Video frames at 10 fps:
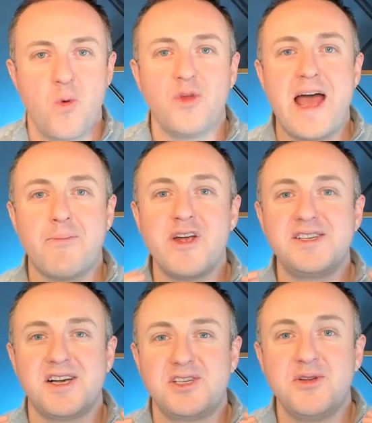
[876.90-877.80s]
Well, that
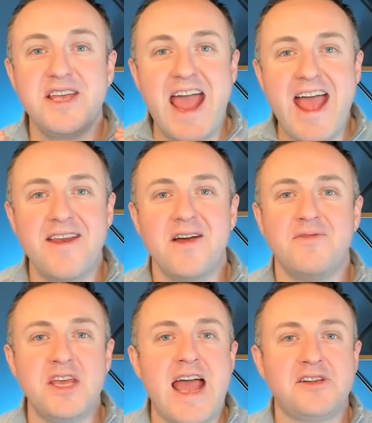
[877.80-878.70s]
brings us to the end
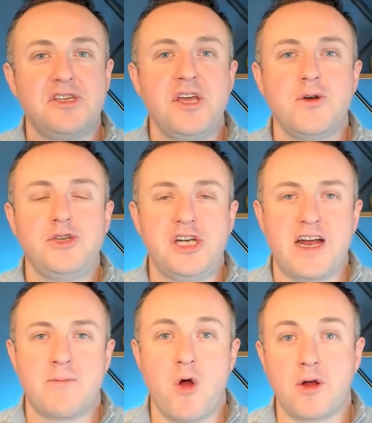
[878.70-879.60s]
of the SEO
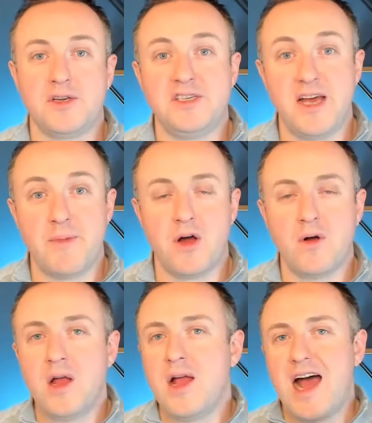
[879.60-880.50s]
Checkmark
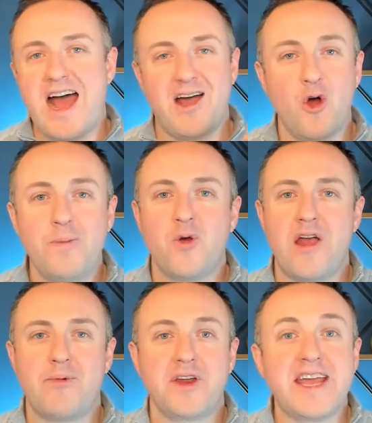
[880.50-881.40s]
demo. I hope you were
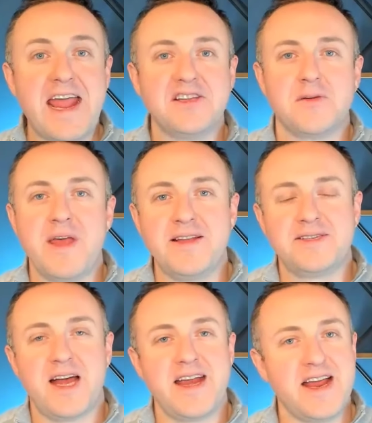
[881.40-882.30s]
able to gain some
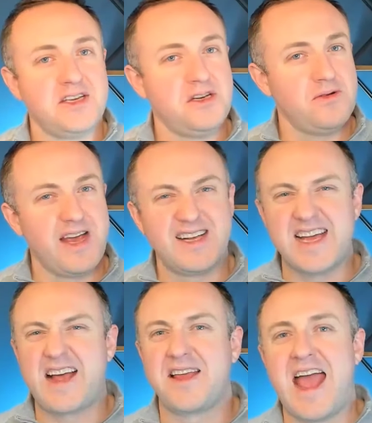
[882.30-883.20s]
insight into
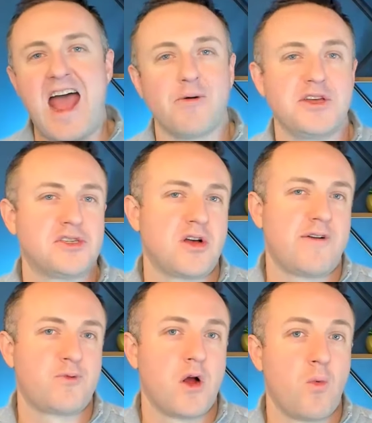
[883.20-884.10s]
exactly how this
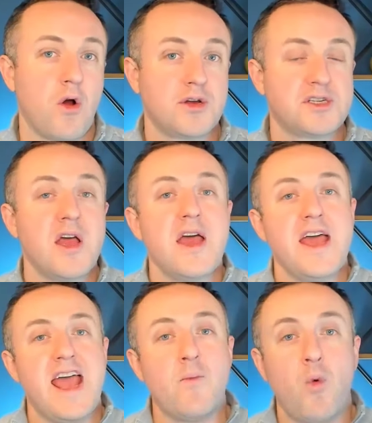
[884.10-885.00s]
software works
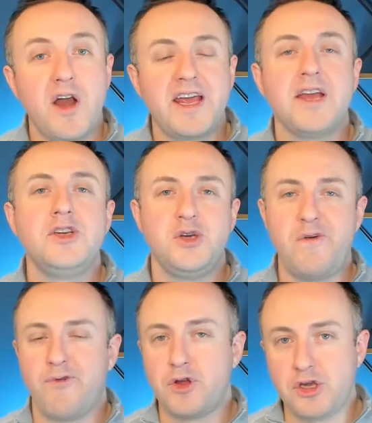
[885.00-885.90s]
and what it can
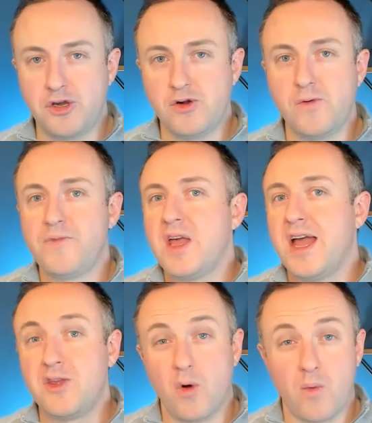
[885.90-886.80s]
do for you
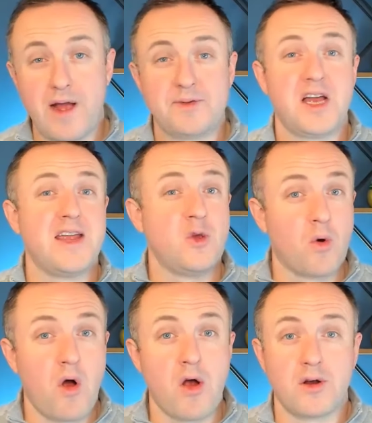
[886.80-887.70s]
and your website and
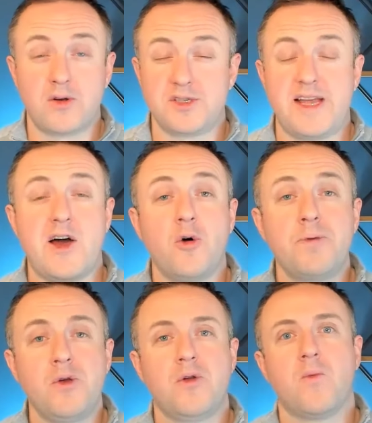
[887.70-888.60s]
your articles to
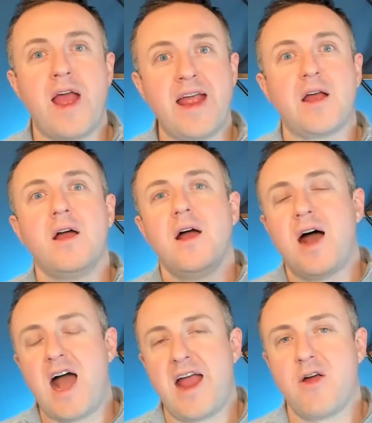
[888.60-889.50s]
help you to rank
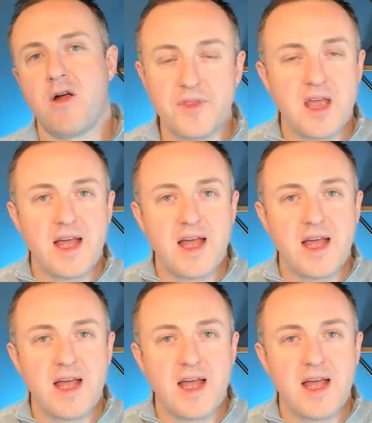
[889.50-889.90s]
higher.